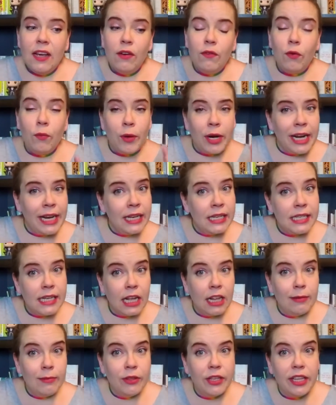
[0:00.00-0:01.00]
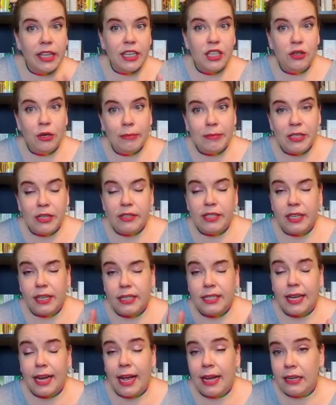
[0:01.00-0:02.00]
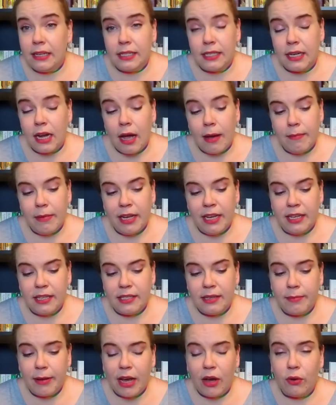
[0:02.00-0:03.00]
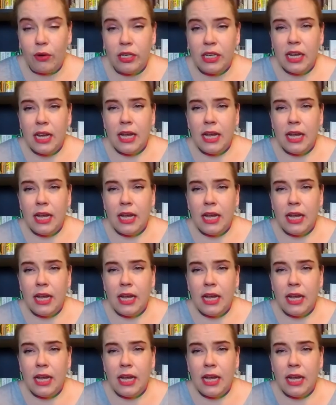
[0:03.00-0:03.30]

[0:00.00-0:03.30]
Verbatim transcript: from what I can tell, I'm only like two episodes in because I had to stop, is about